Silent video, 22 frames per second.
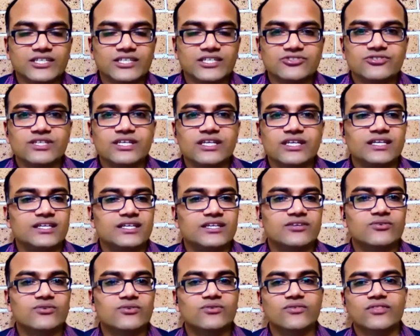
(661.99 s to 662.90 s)
a new country,
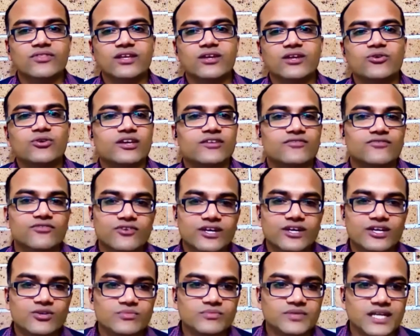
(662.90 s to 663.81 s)
they're looking
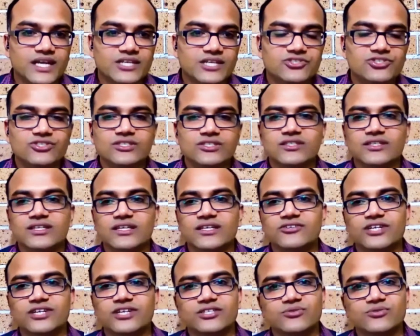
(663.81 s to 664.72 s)
for
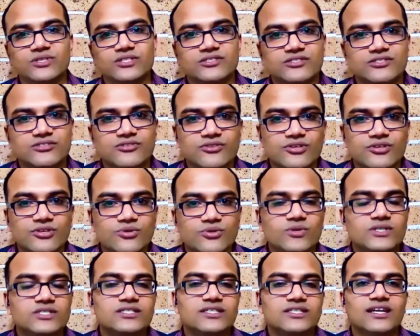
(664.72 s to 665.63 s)
accommodation, they're trying to adjust to
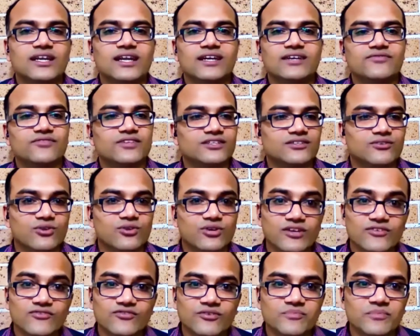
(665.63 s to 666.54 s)
the university life, they're
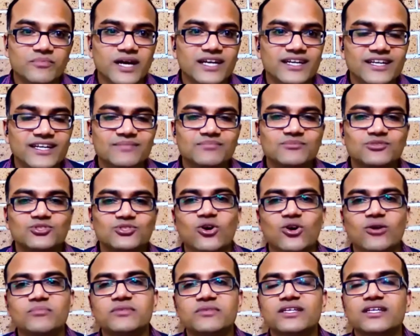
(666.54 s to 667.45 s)
looking for a
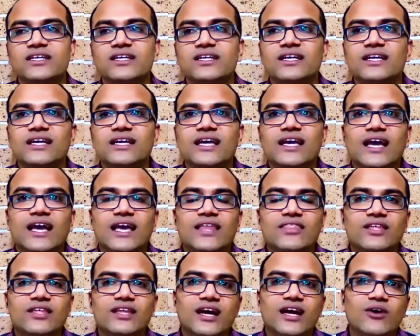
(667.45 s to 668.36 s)
part-time job.
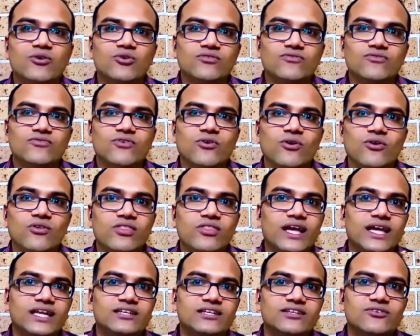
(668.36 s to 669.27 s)
And then out of
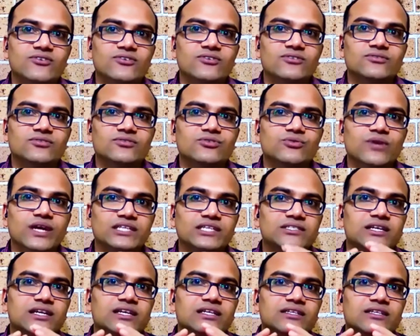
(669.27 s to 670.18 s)
all that, to
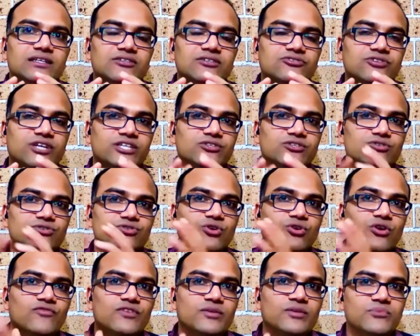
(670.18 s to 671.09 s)
actually try
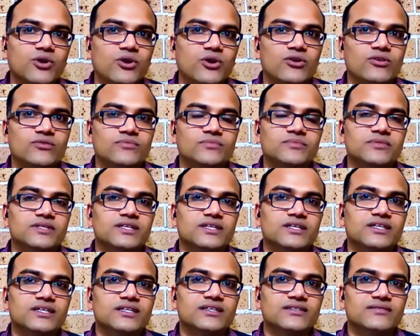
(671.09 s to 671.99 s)
to solve a problem,
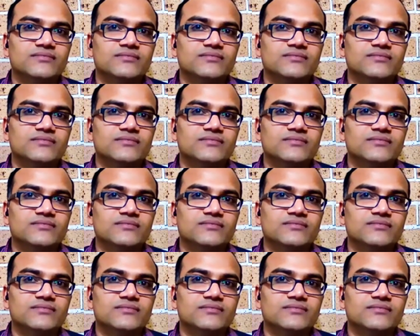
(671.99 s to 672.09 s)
